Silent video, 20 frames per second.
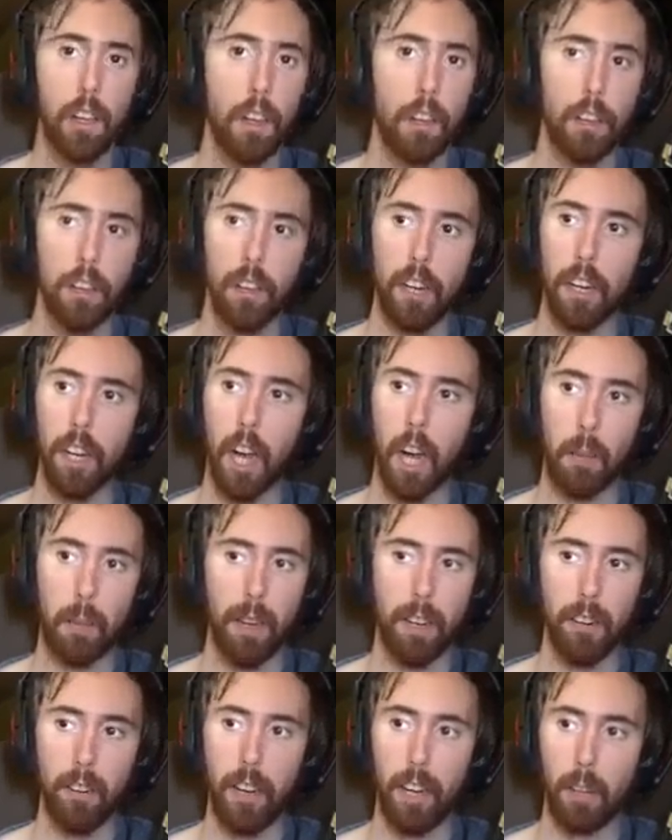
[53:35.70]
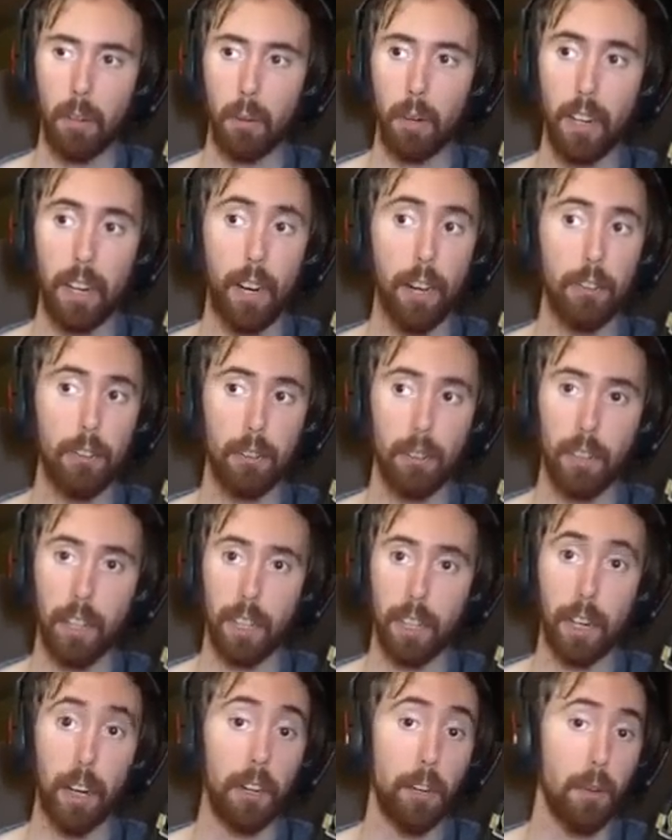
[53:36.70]
Yeah, I mean, like, what else are they
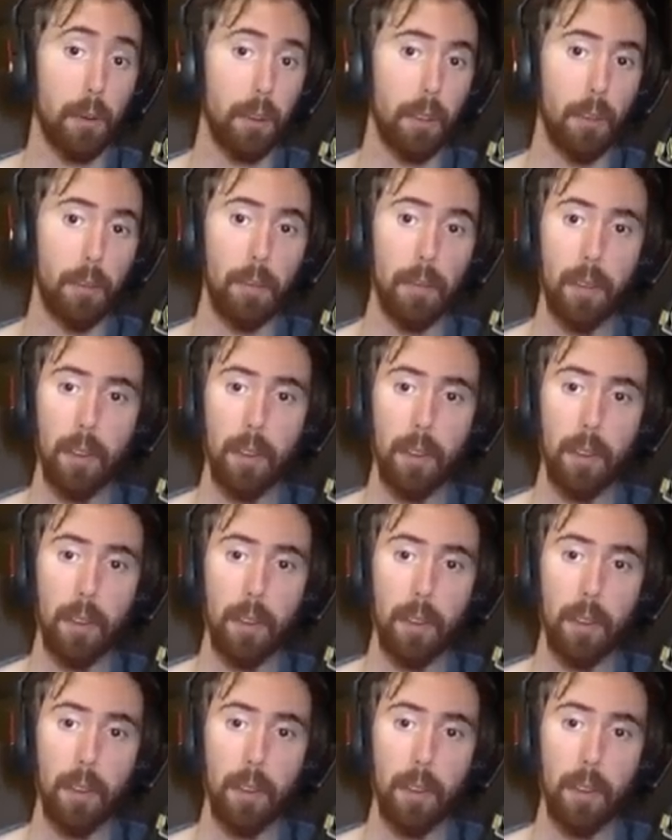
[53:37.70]
gonna do with them?